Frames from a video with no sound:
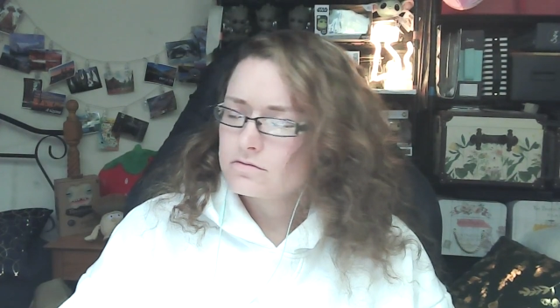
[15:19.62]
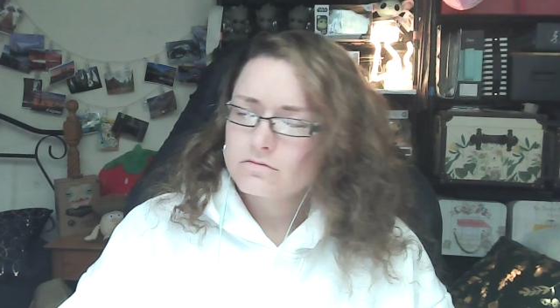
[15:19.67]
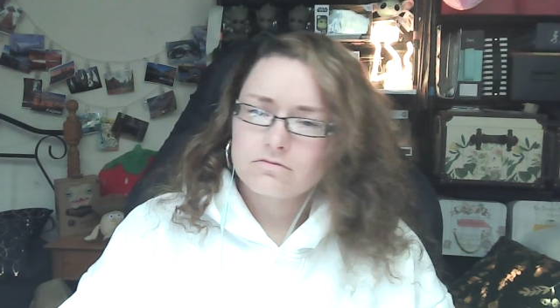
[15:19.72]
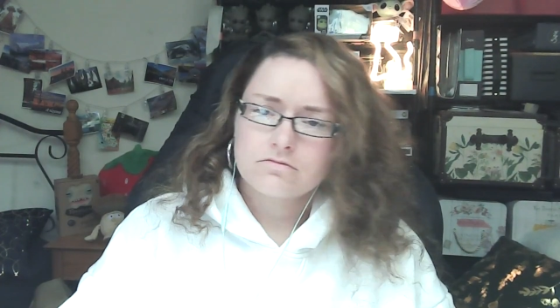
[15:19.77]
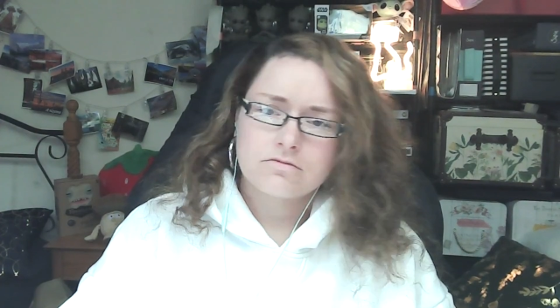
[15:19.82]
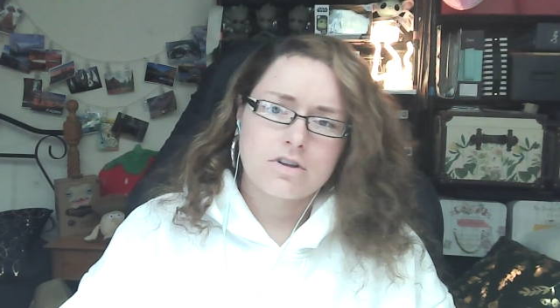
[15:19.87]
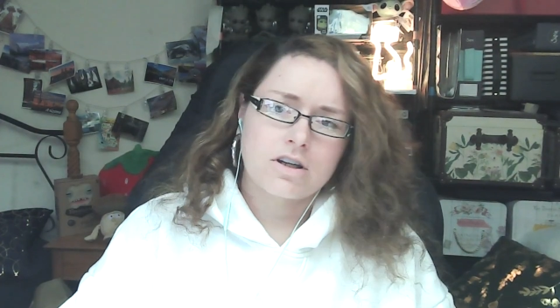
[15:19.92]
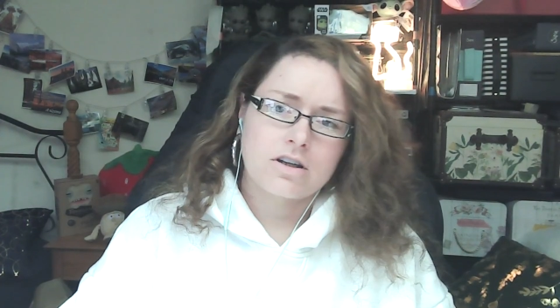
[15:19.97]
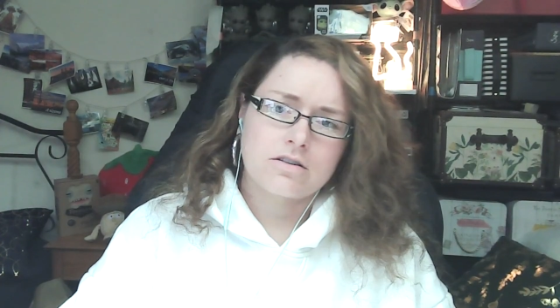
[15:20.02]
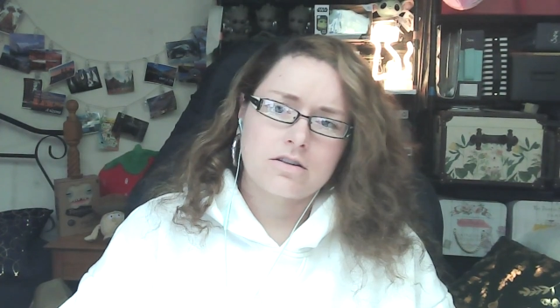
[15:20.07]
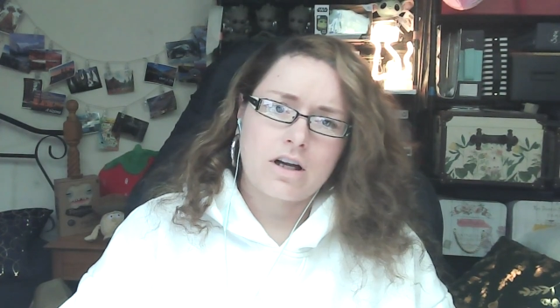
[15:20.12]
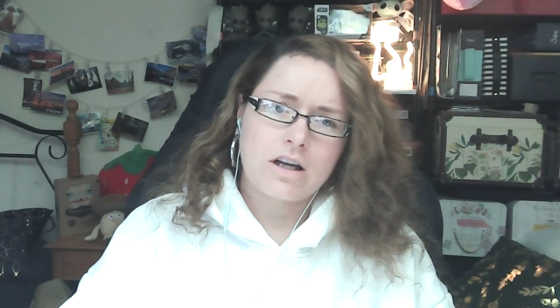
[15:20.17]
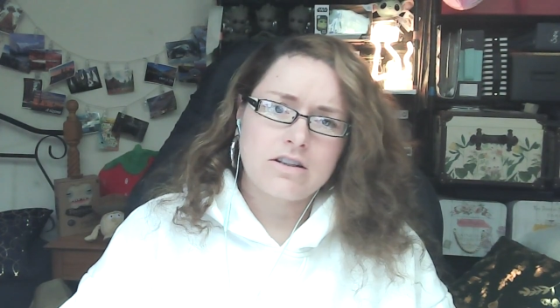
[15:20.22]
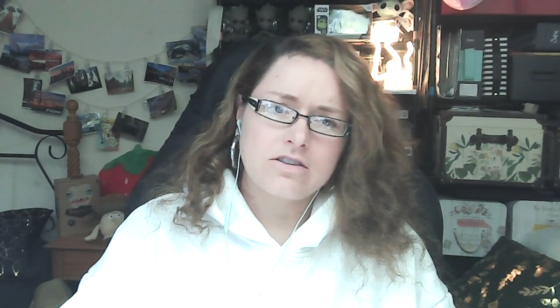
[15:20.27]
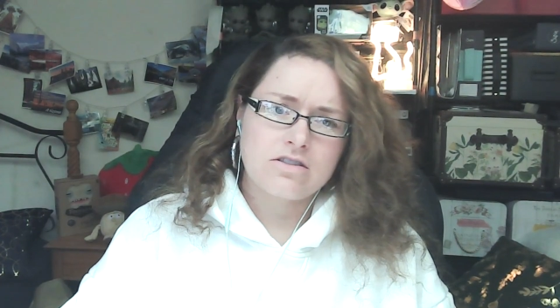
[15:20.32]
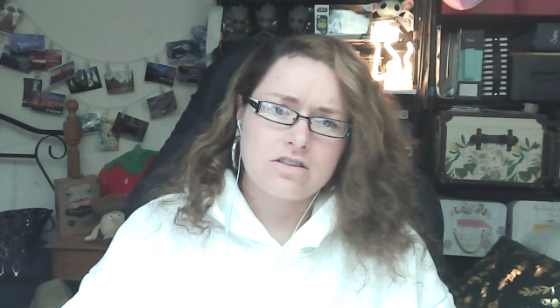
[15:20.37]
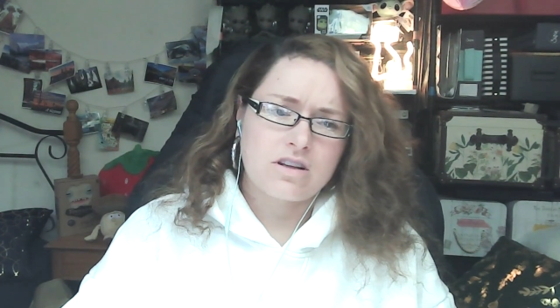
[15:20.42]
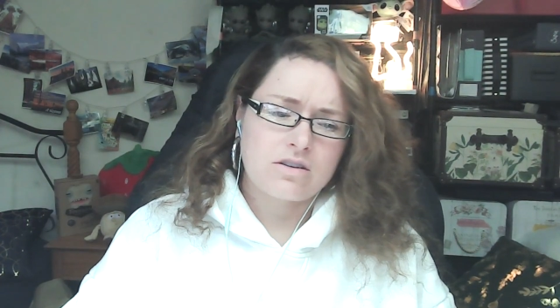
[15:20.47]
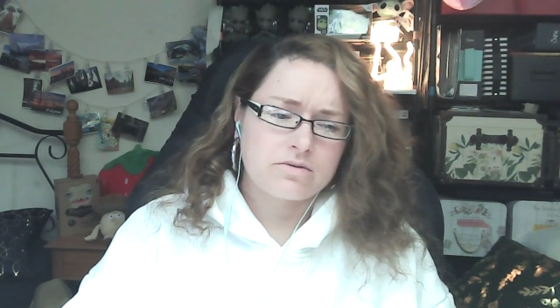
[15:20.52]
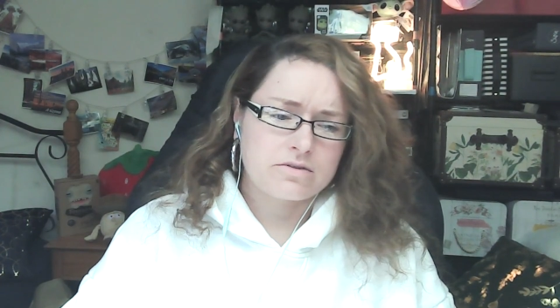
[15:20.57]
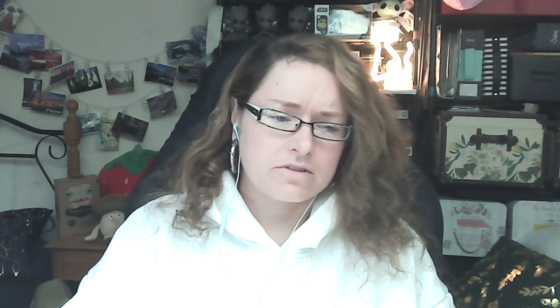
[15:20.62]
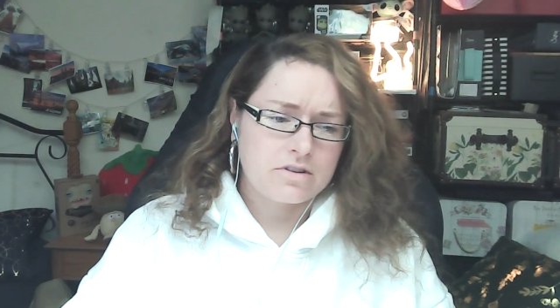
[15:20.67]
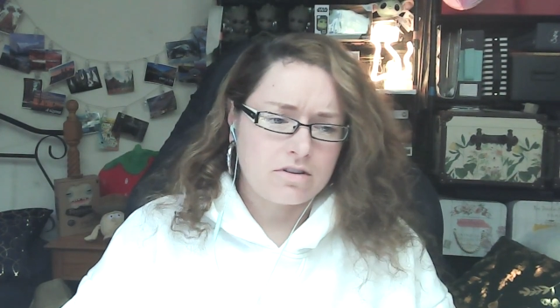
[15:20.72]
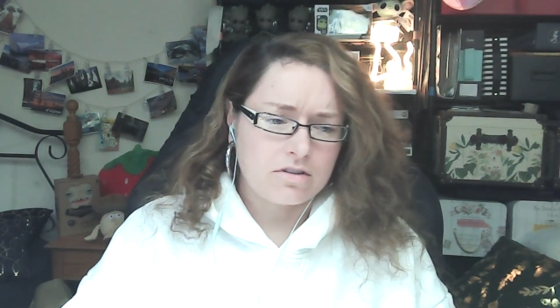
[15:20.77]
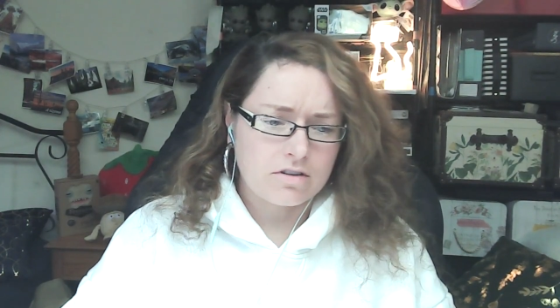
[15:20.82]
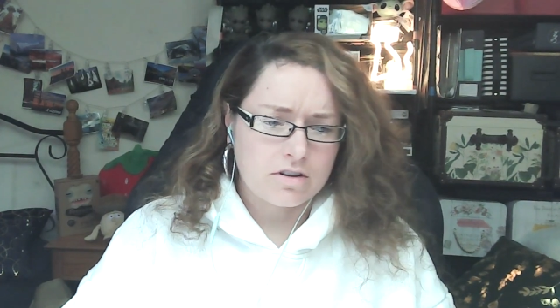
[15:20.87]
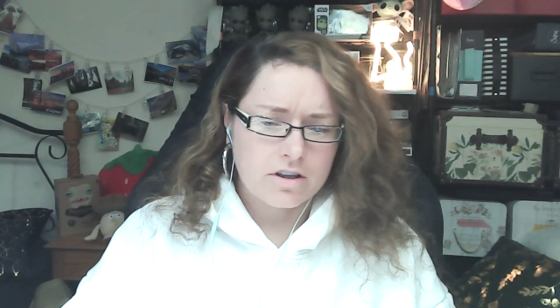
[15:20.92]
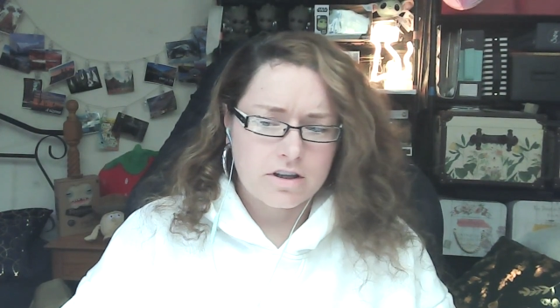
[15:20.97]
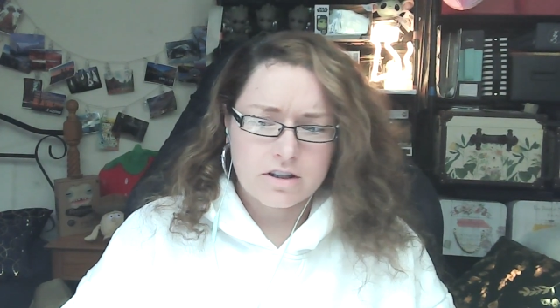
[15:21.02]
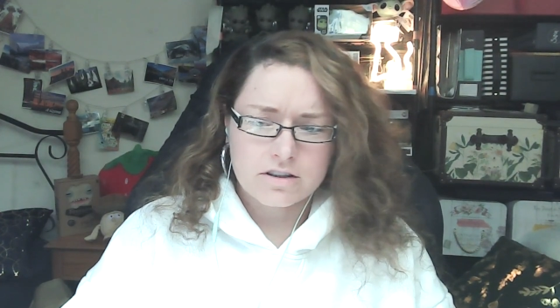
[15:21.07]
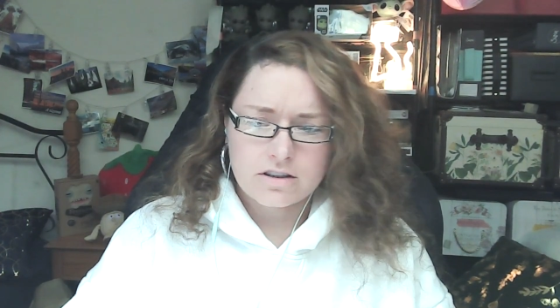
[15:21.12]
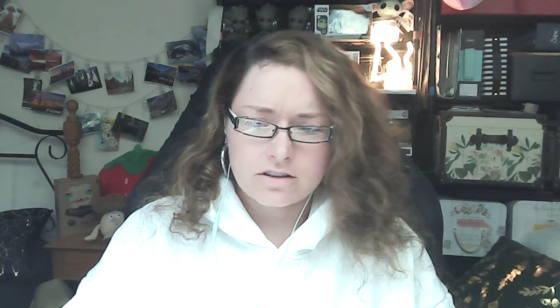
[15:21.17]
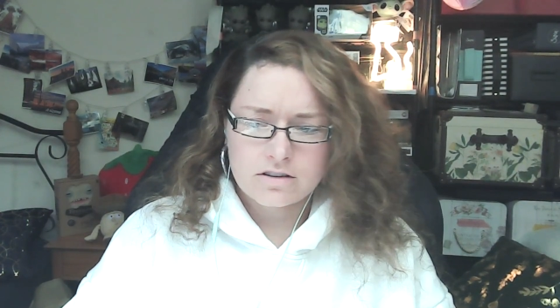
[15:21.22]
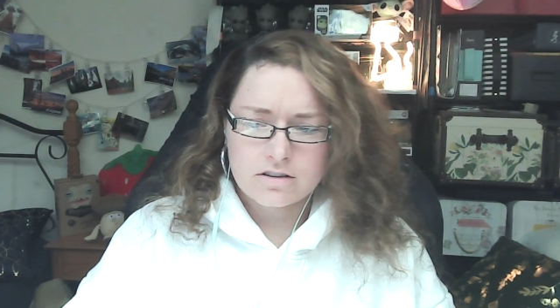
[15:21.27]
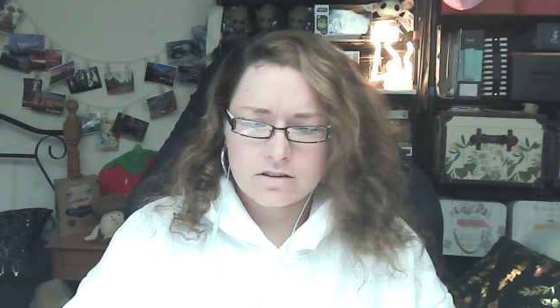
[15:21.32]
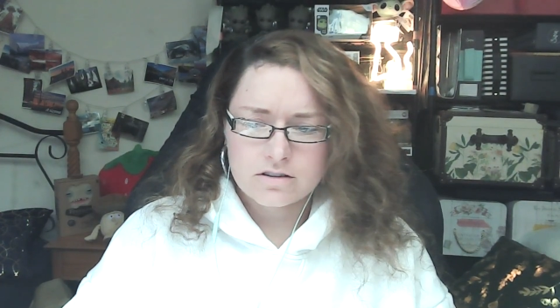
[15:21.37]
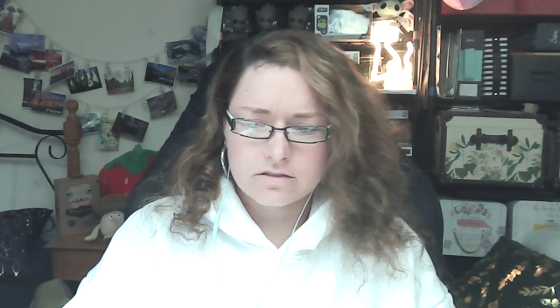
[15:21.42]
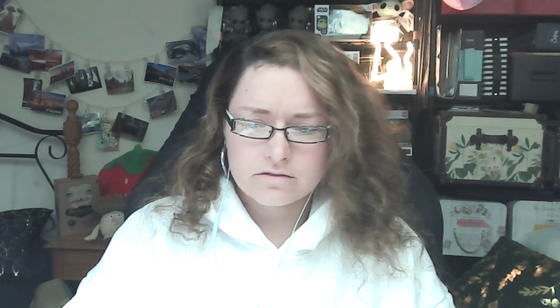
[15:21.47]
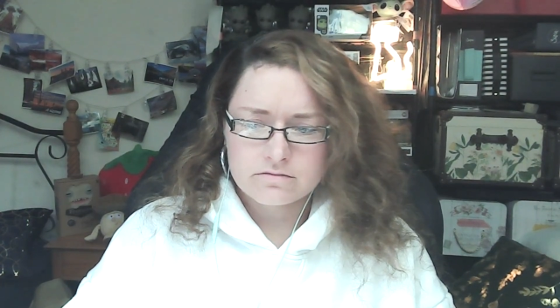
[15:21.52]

I thought that was longer. I didn't